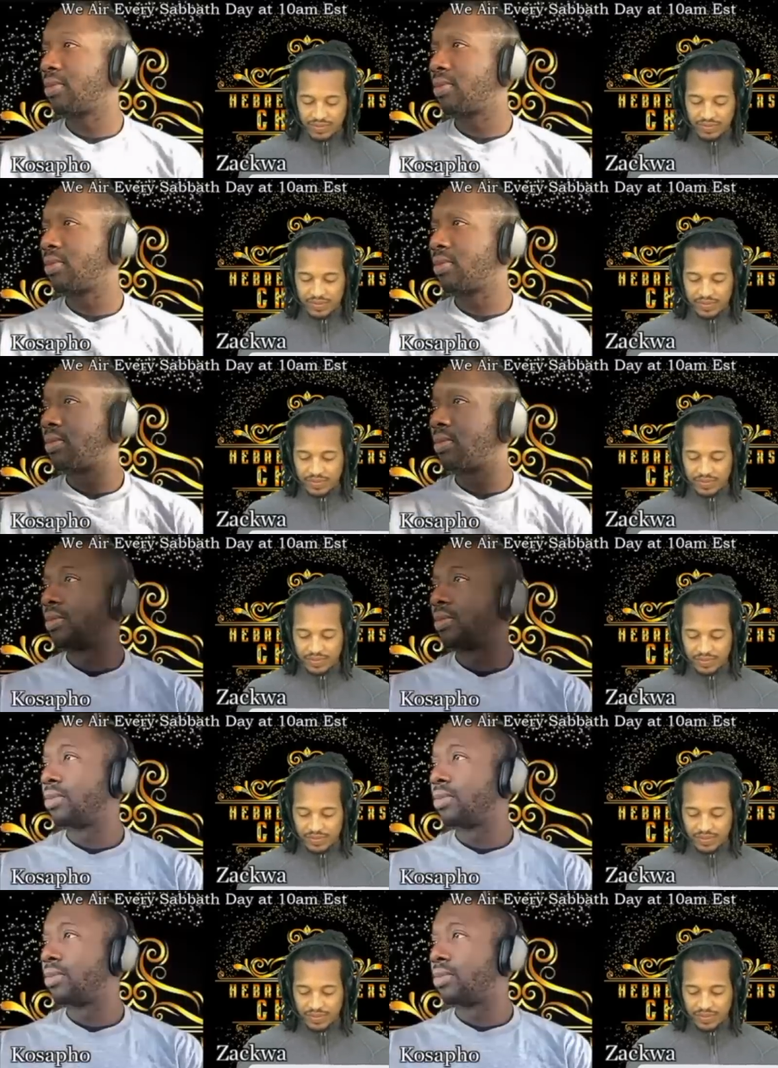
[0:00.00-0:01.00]

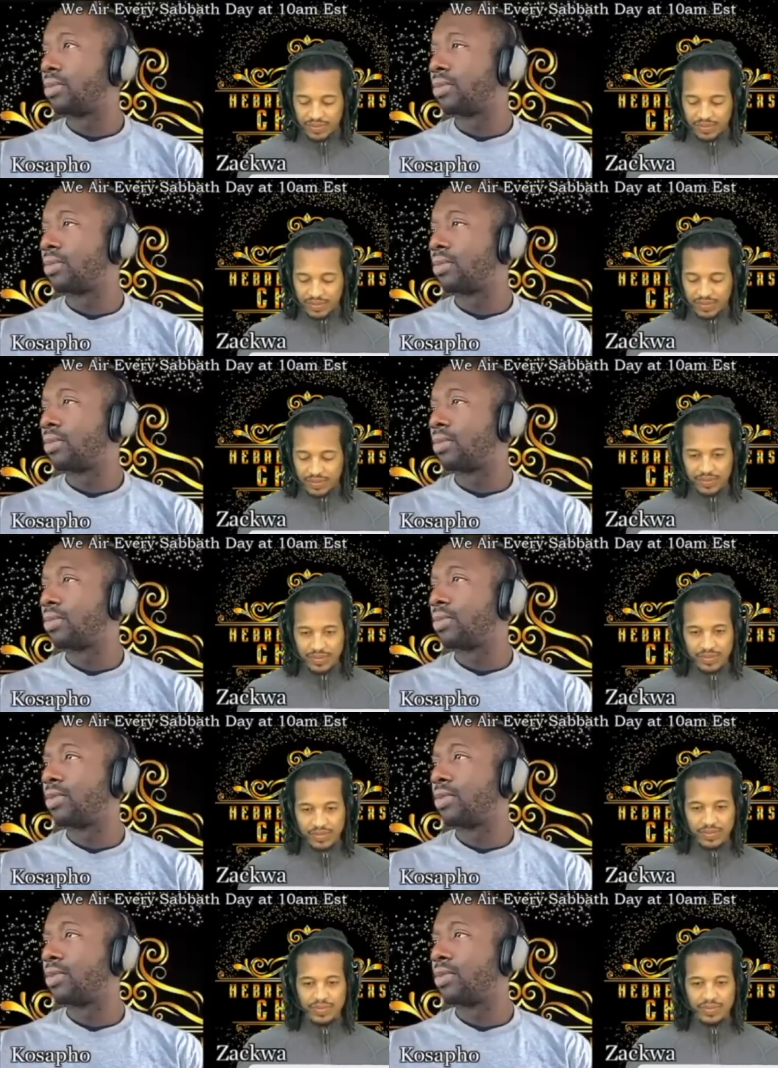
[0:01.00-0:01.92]
No one is speaking in this clip.